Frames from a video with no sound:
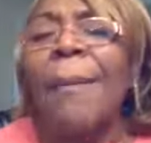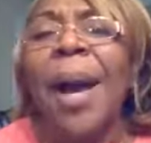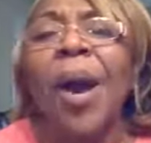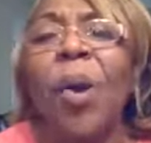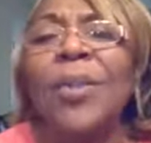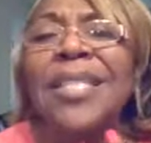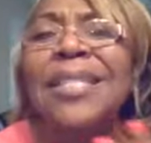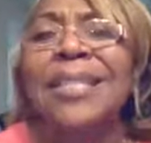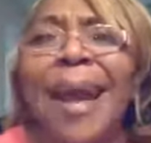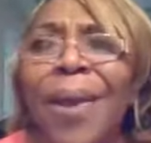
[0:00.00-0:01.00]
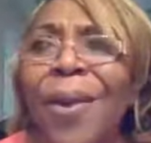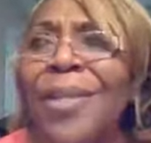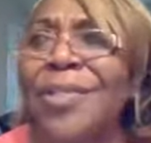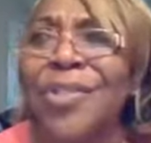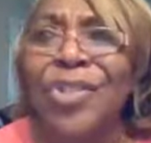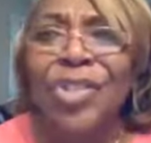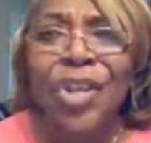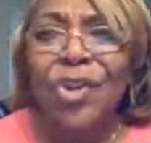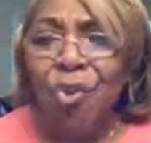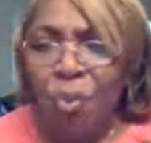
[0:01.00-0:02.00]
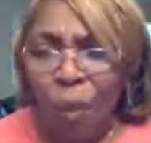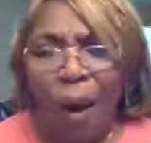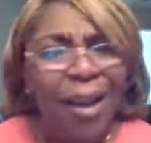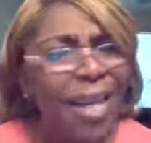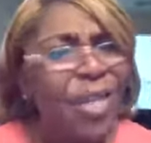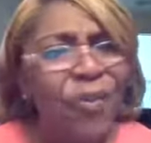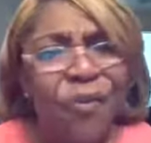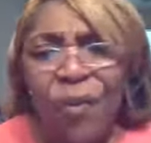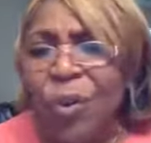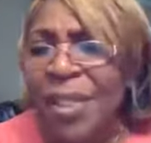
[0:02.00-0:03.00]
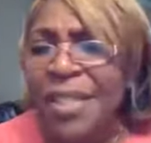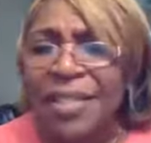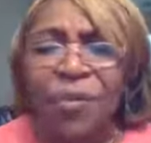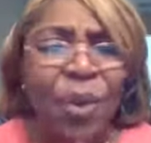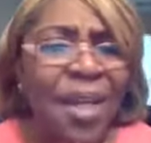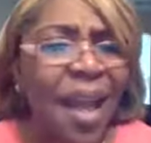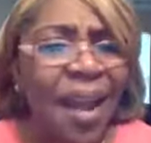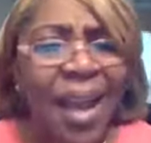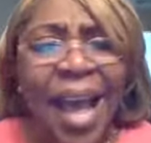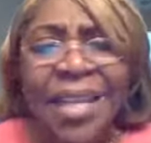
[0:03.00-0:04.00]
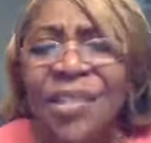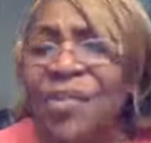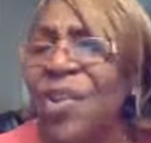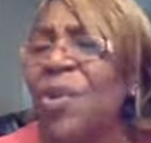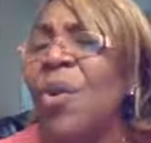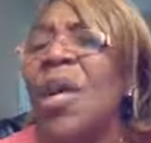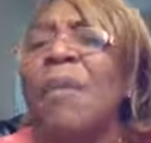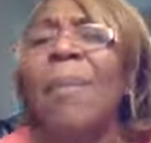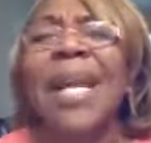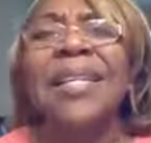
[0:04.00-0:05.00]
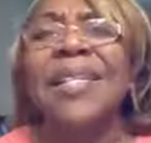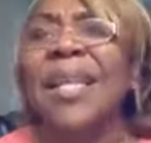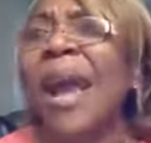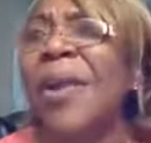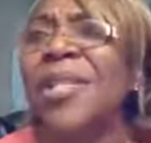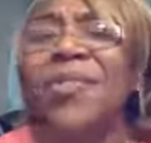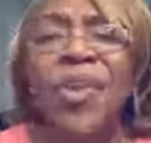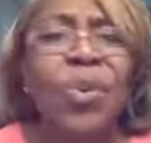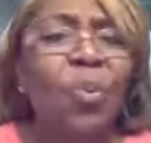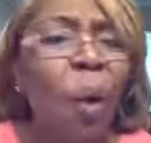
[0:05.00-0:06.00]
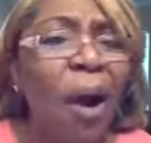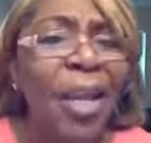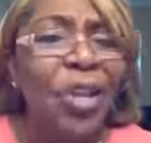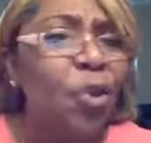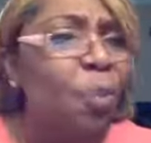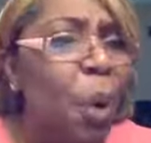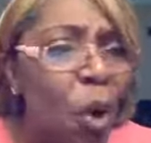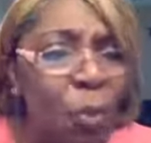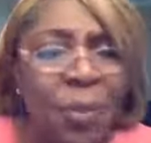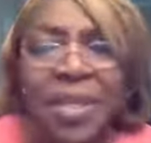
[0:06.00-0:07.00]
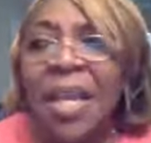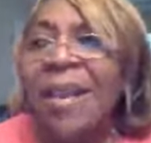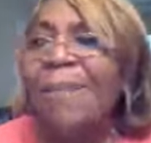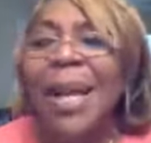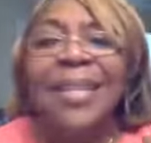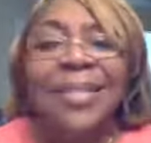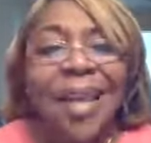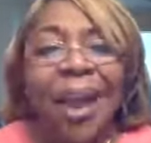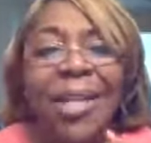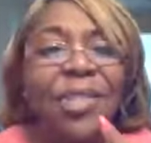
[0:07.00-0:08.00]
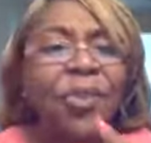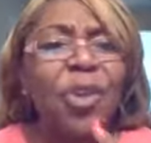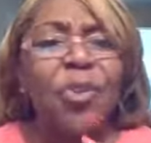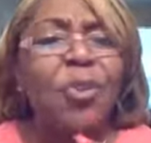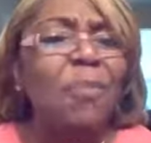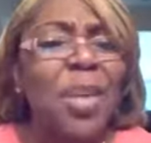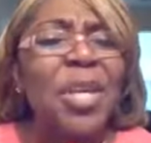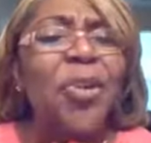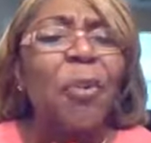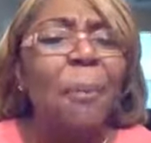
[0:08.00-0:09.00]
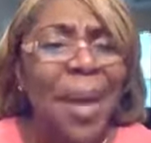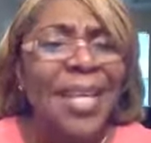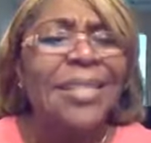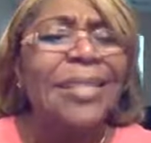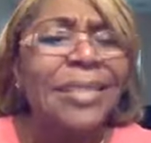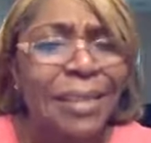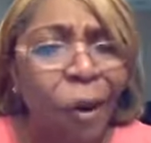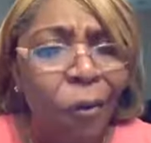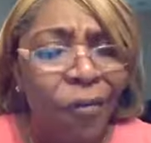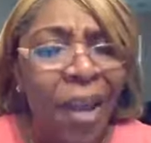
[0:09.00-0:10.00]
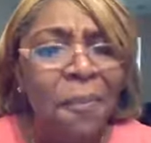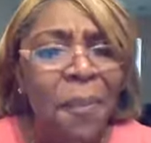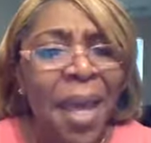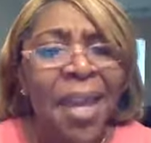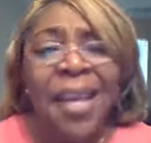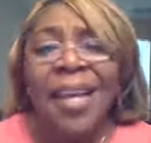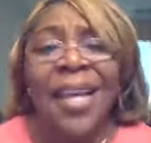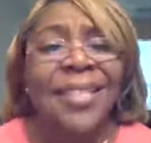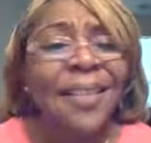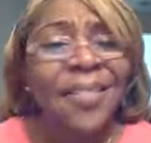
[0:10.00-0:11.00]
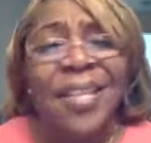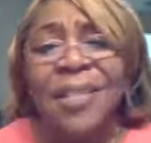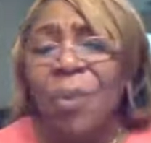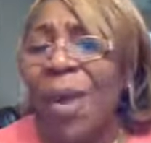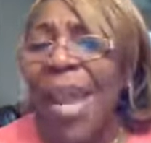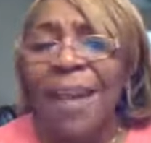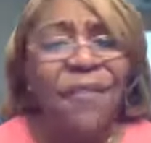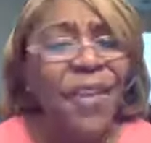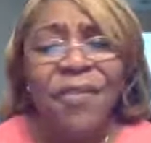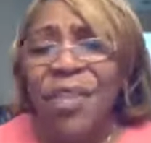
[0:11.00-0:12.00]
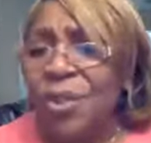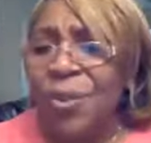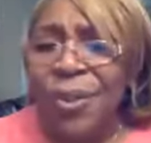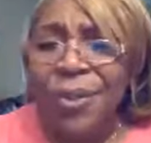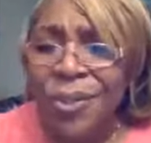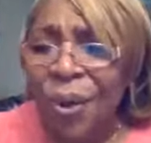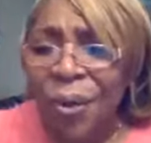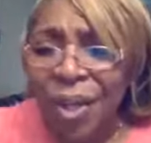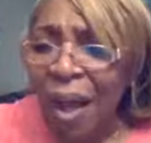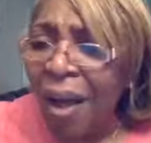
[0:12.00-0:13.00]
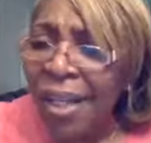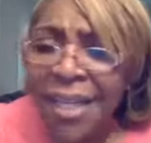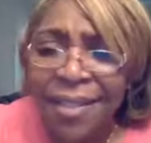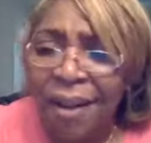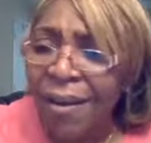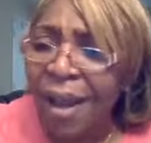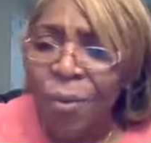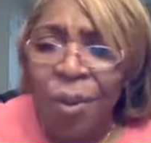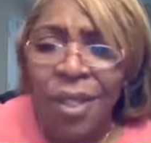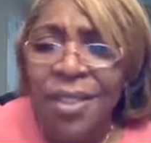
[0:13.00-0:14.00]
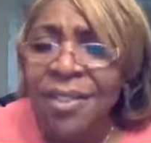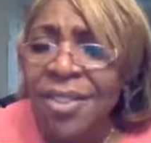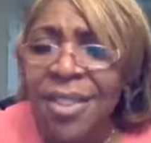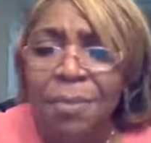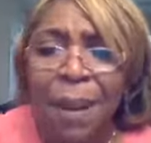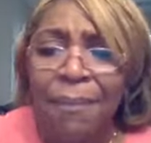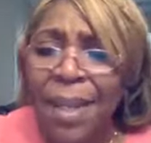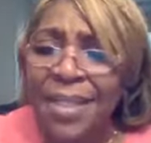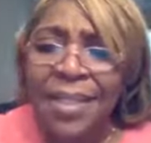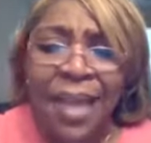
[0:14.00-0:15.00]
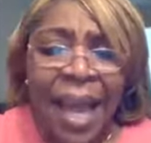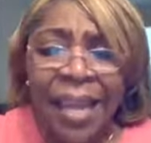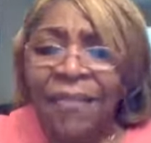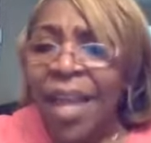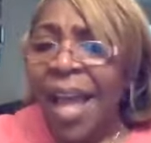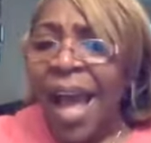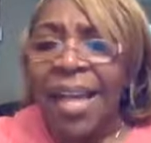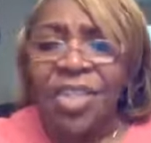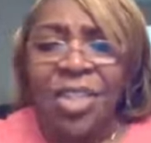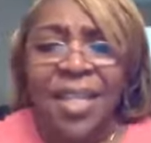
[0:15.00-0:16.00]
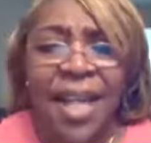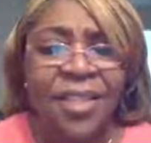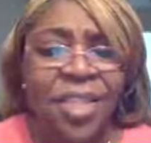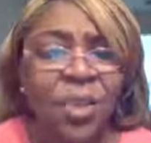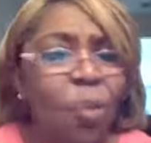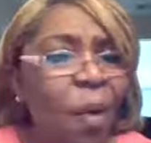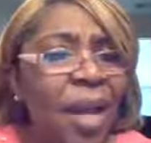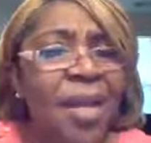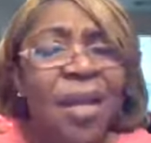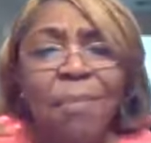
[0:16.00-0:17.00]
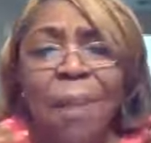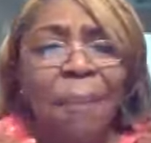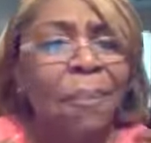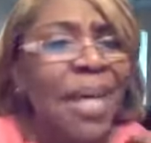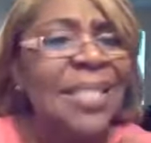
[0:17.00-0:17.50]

My whole desire is to see you walk in the fullness of what God has for you. My desire is for you to walk in your purpose. My desire is for you to be your best self. Amen. Because at this point, at 52 years old, y'all, that's all I want. It's just my best life. I just, I just want my